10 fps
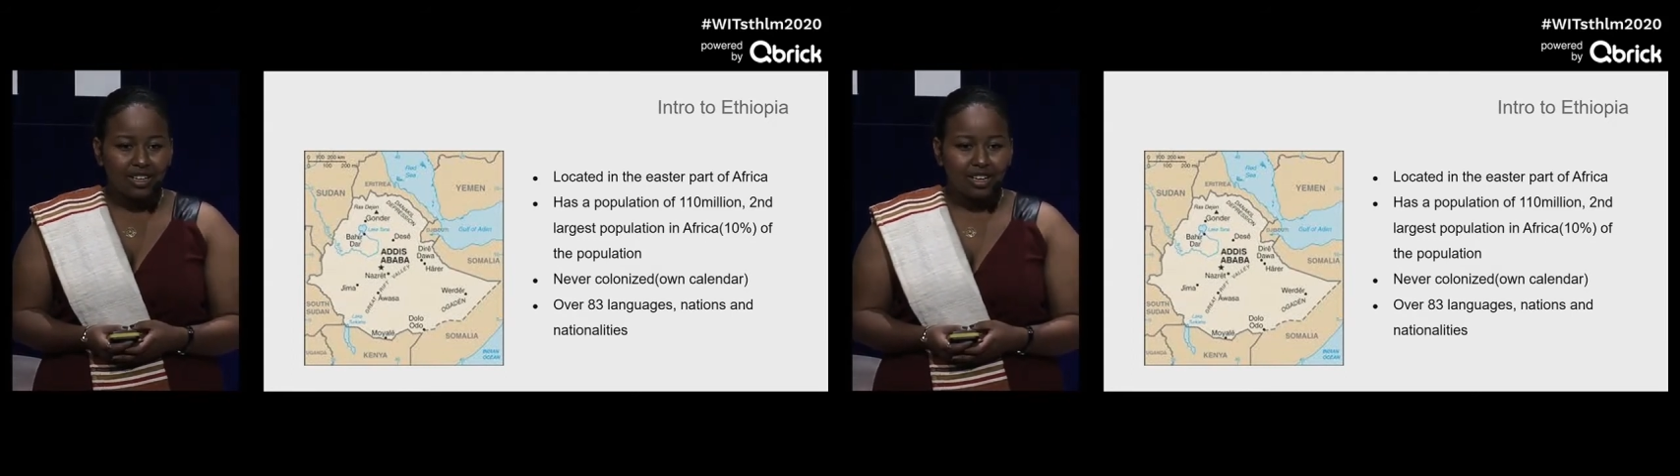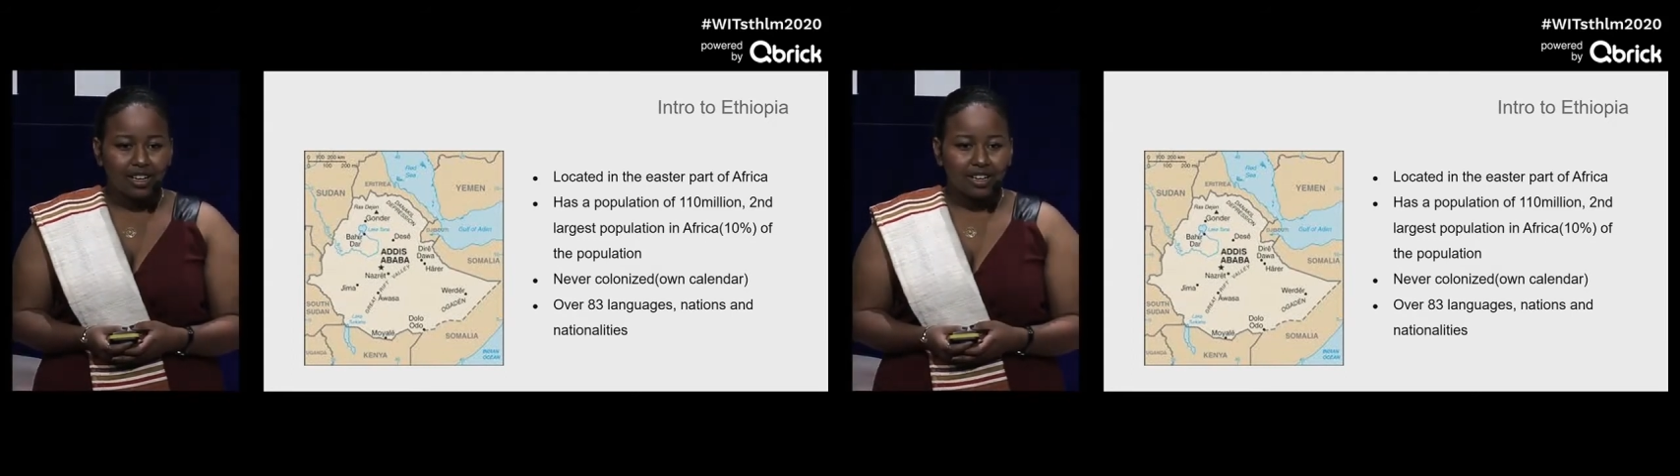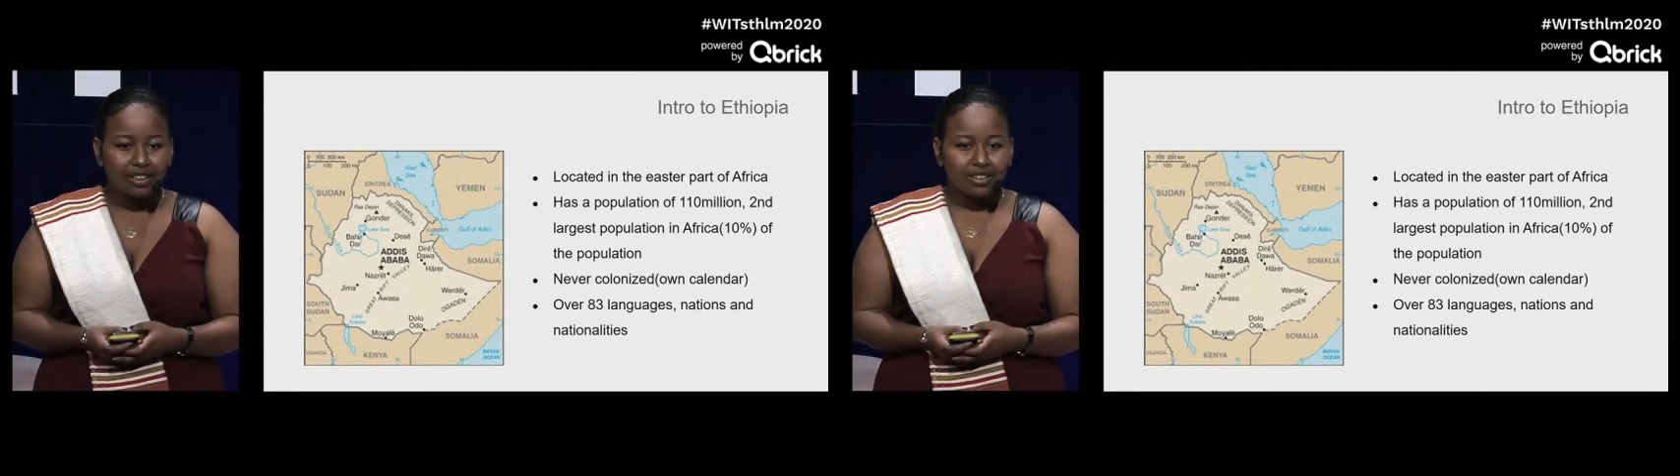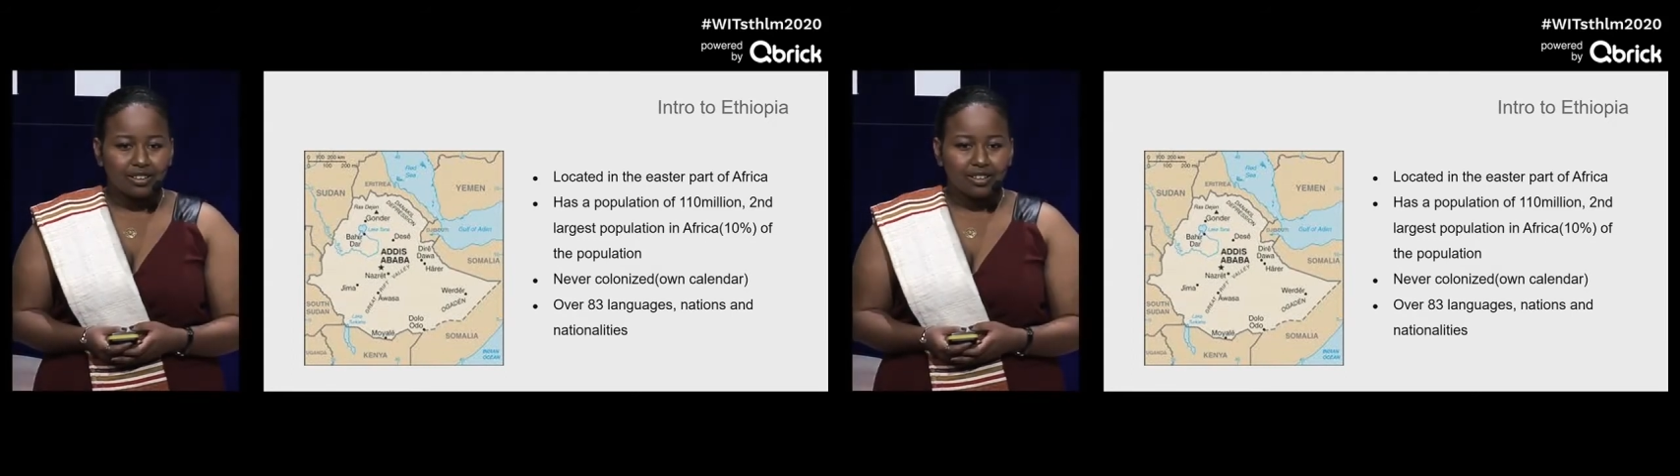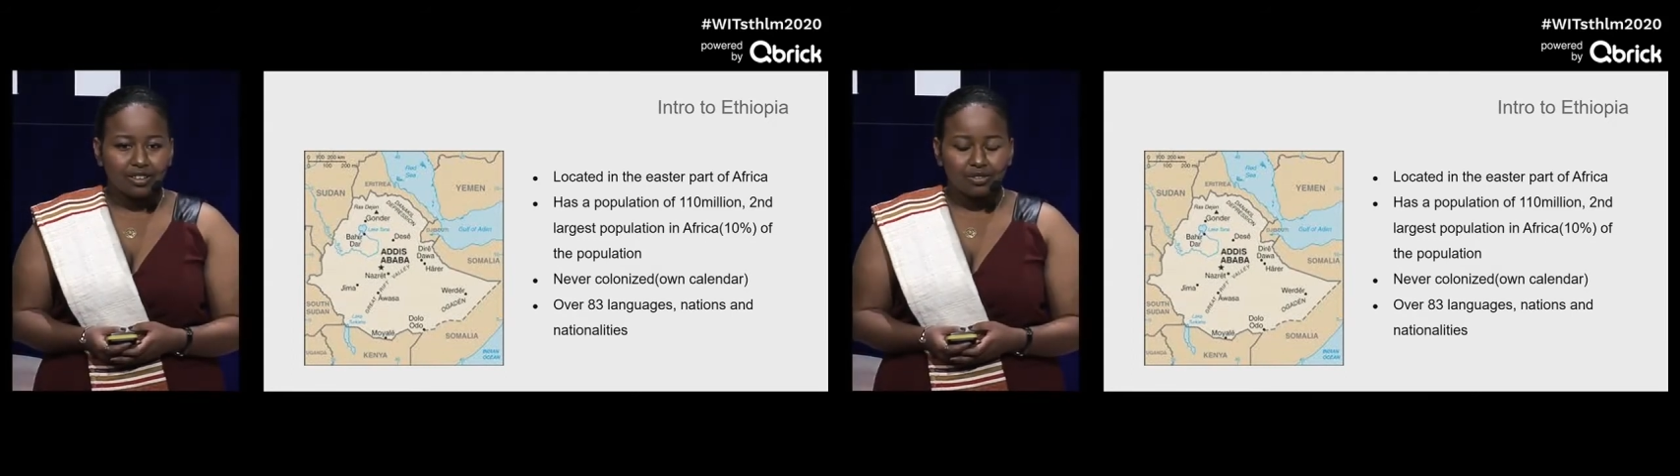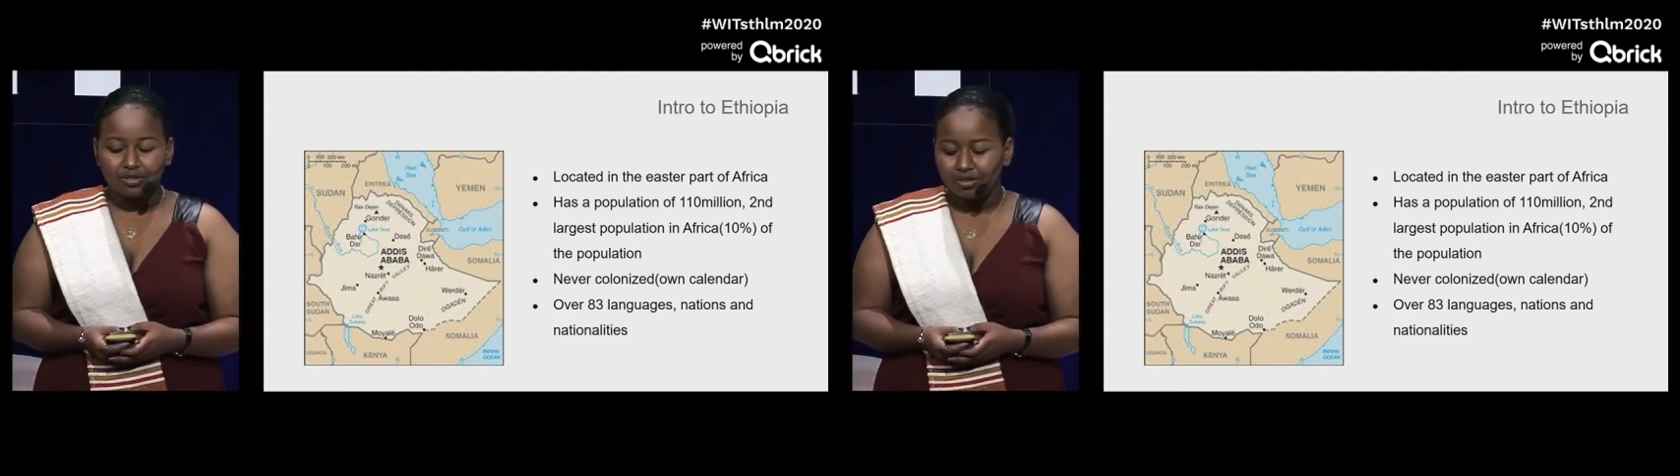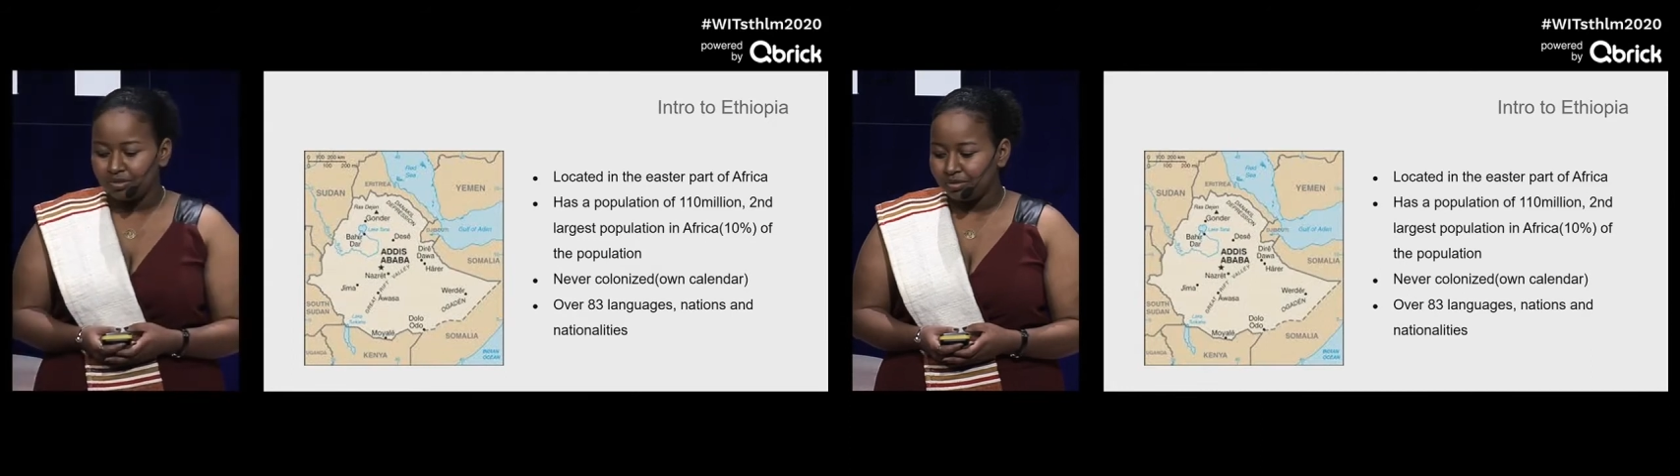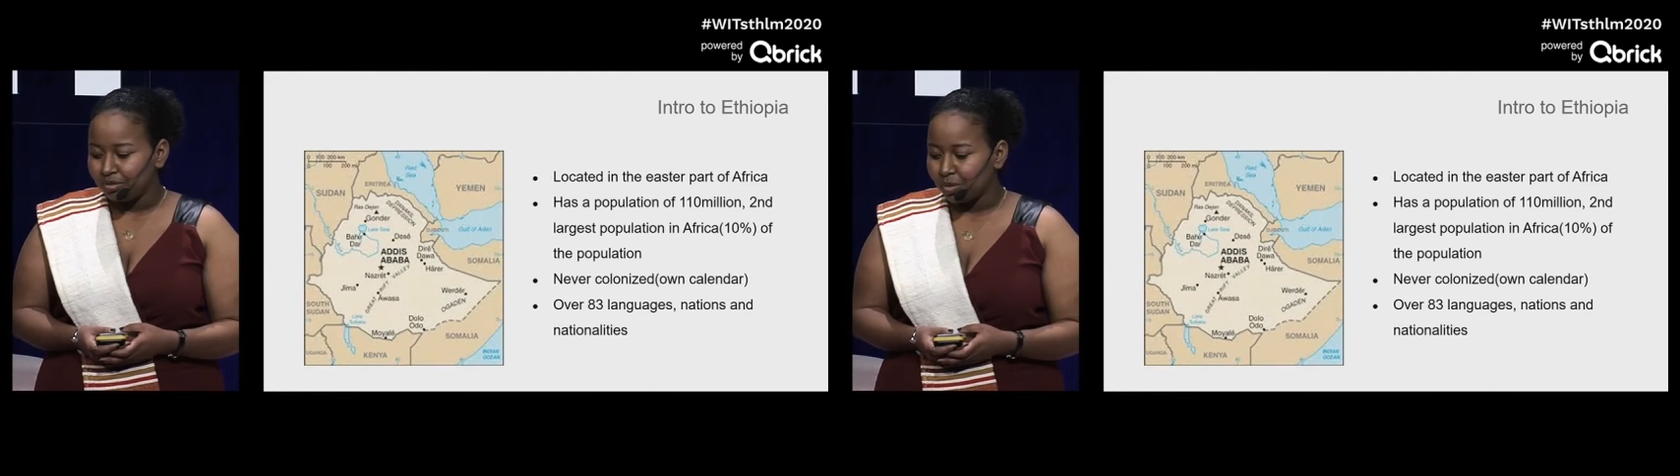And if
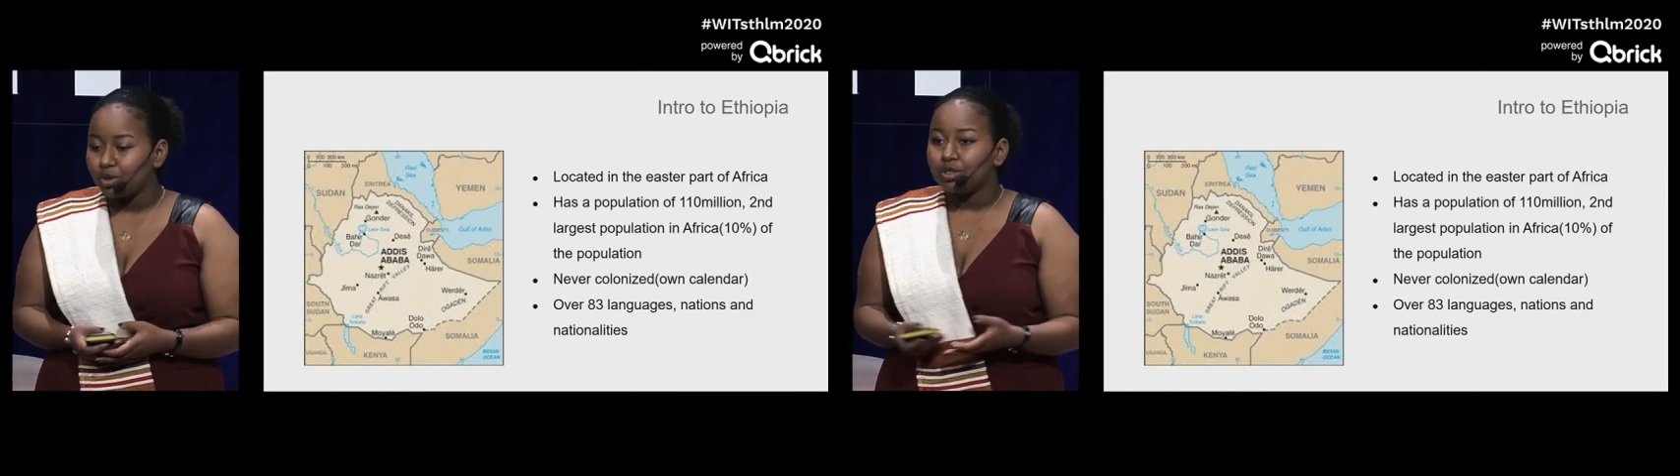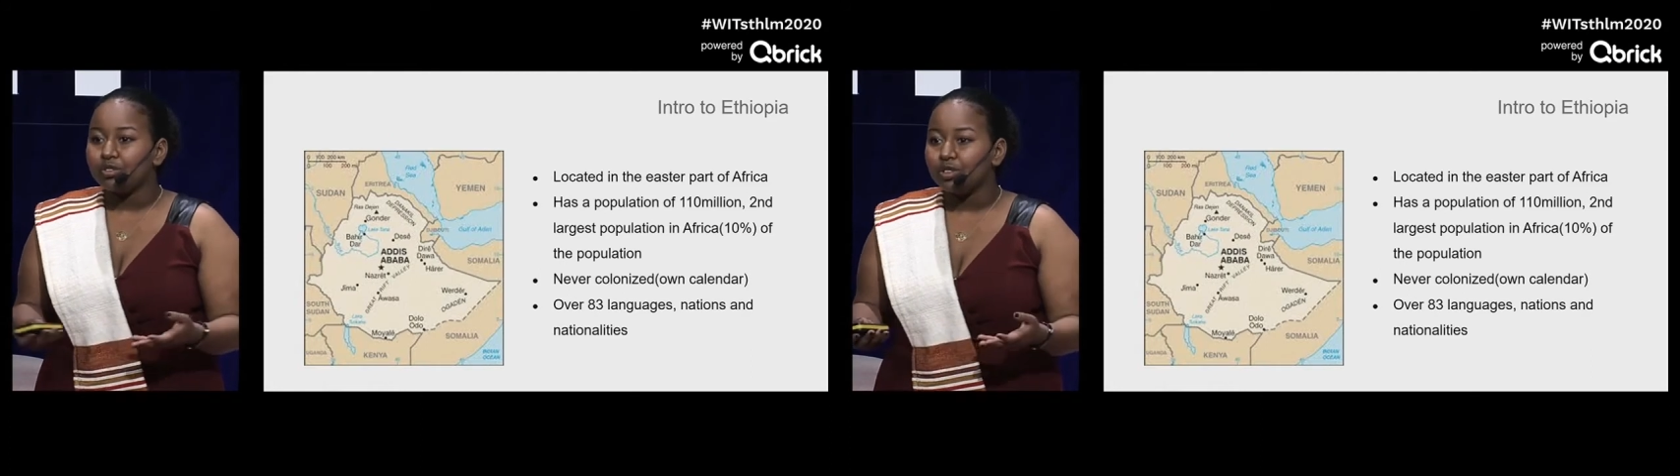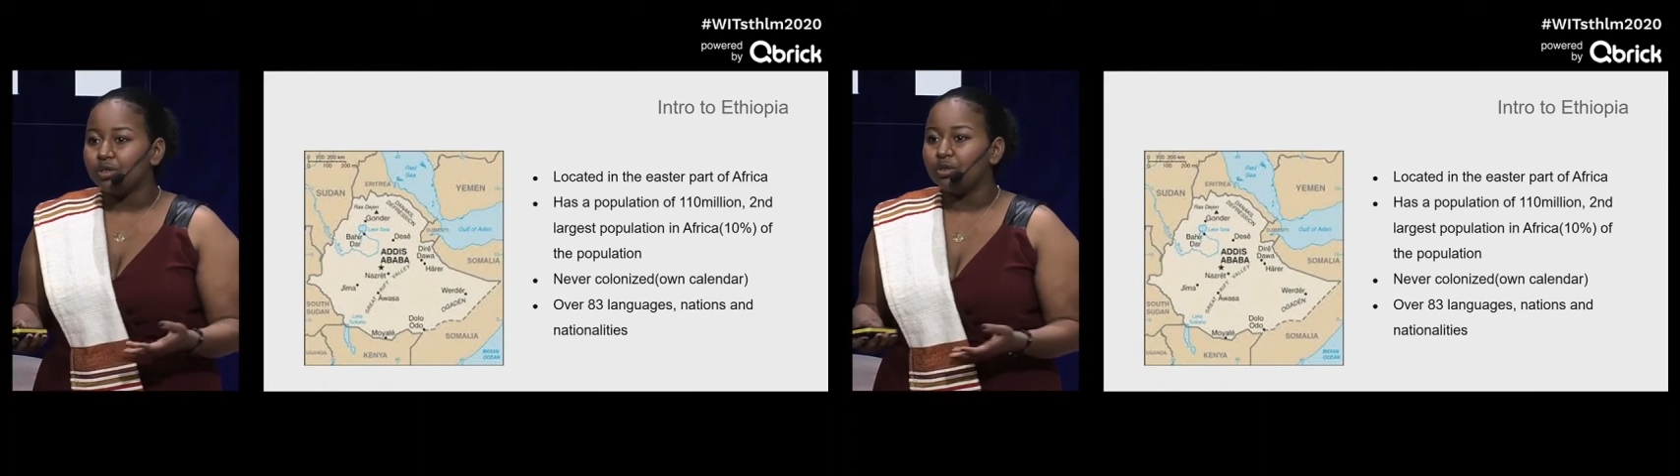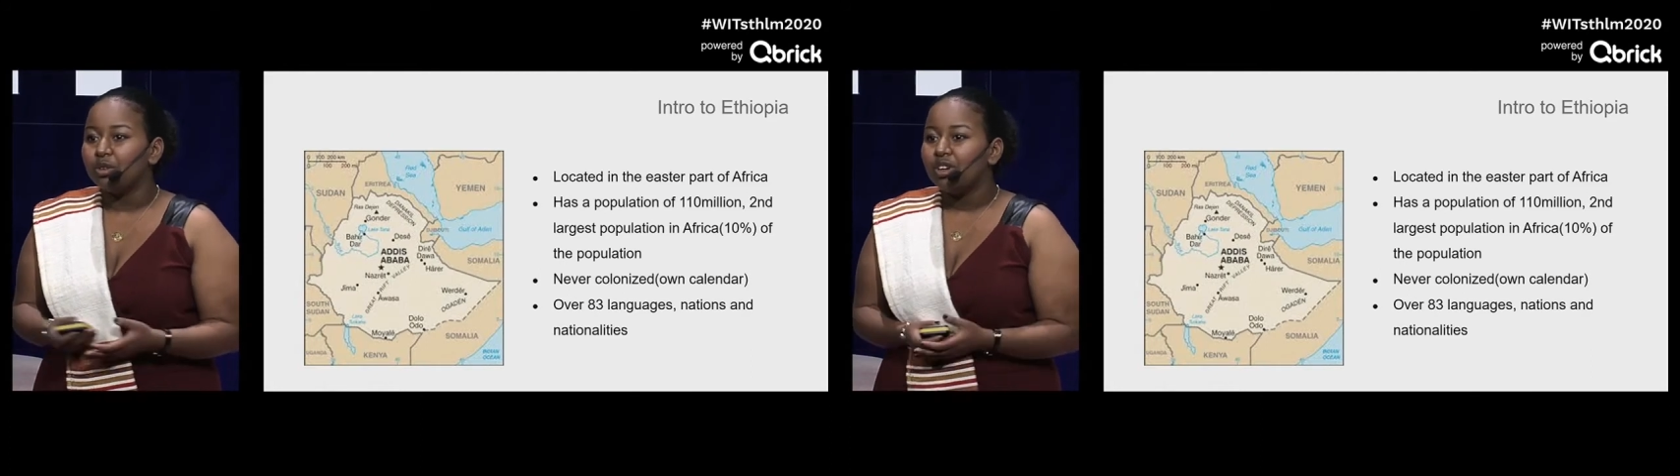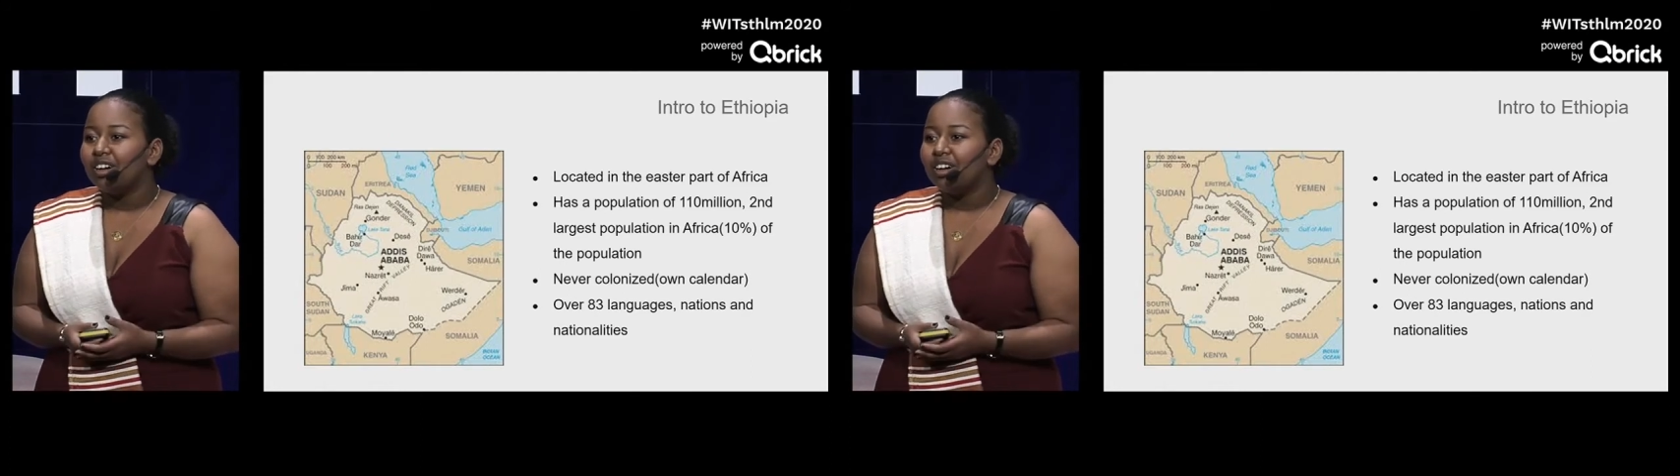most of you